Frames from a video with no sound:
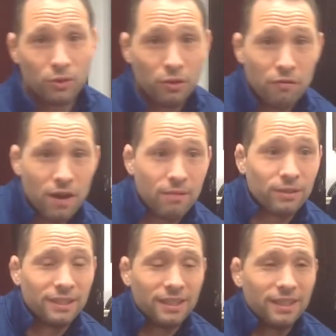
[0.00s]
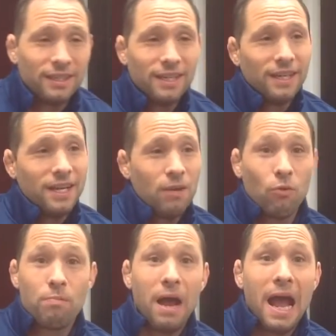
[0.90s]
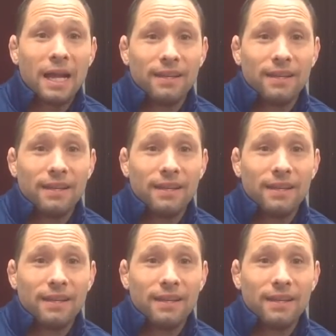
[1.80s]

with your families, and we're back.